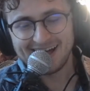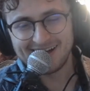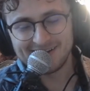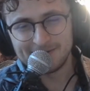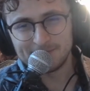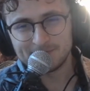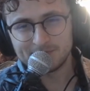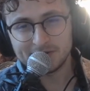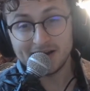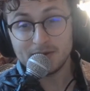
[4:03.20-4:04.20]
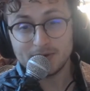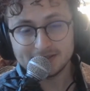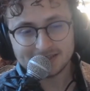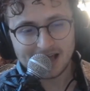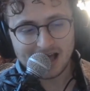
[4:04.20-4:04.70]
But
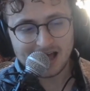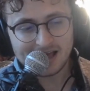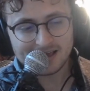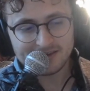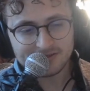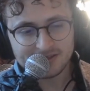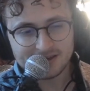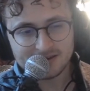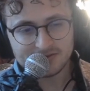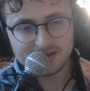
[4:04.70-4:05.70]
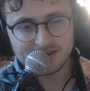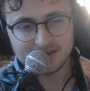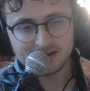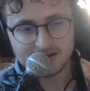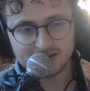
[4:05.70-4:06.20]
anyways, I think
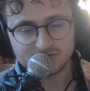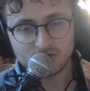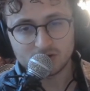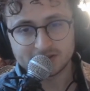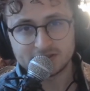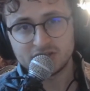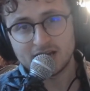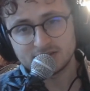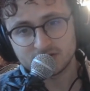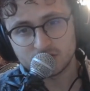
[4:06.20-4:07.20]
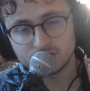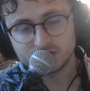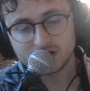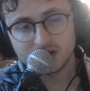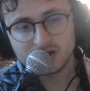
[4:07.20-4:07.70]
that as far as Jazz
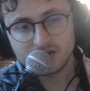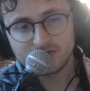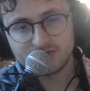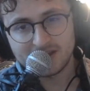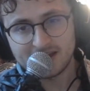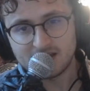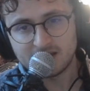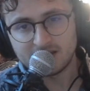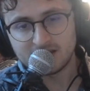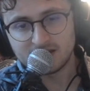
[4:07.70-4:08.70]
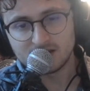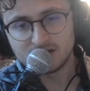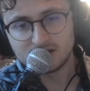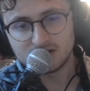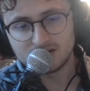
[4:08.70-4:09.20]
goes, they
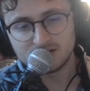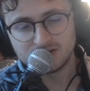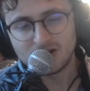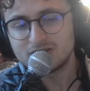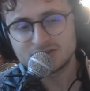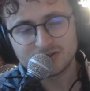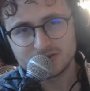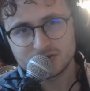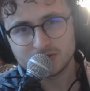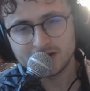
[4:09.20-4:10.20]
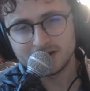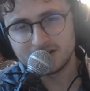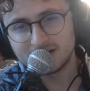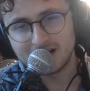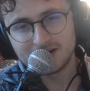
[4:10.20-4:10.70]
lost on this trade.
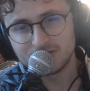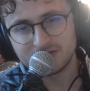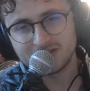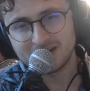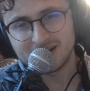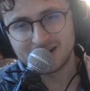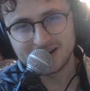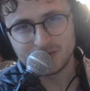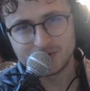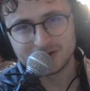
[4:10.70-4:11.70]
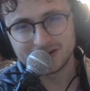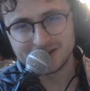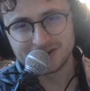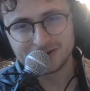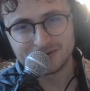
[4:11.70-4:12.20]
I don't think they got anywhere
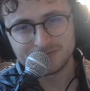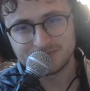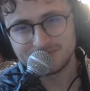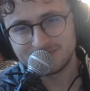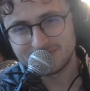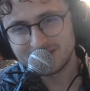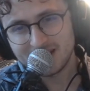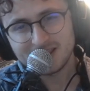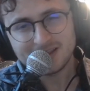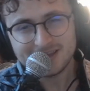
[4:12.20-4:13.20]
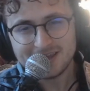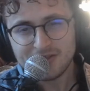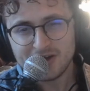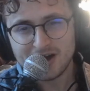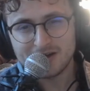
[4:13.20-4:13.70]
near like yeah,
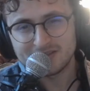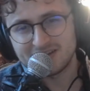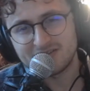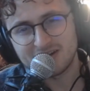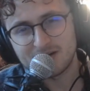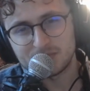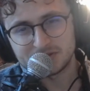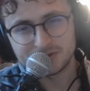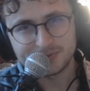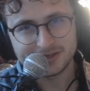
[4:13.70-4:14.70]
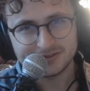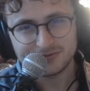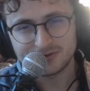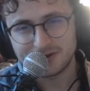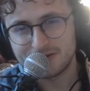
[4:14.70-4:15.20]
they got like a bunch of picks
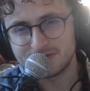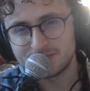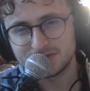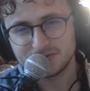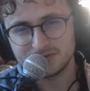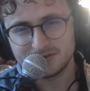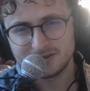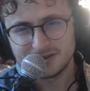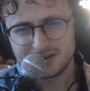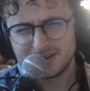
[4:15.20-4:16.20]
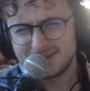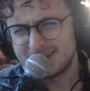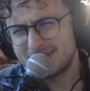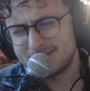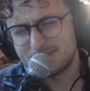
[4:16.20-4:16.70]
for Donovan Mitchell,
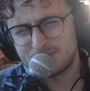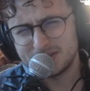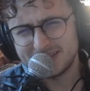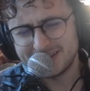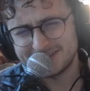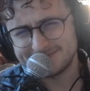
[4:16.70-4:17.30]
but like